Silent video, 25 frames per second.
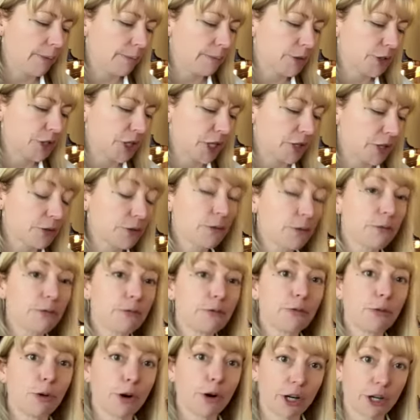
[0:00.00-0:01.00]
She has
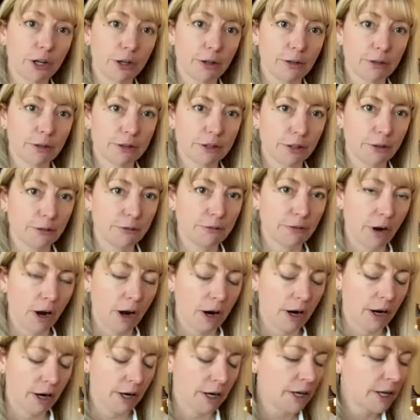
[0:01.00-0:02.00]
4 goats so
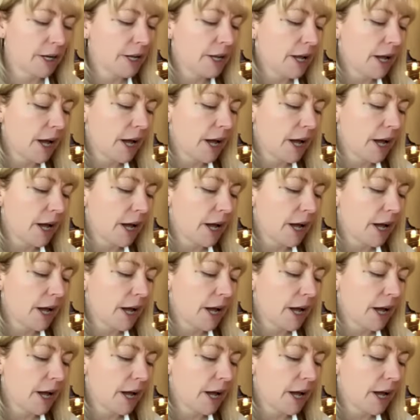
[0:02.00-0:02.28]
far,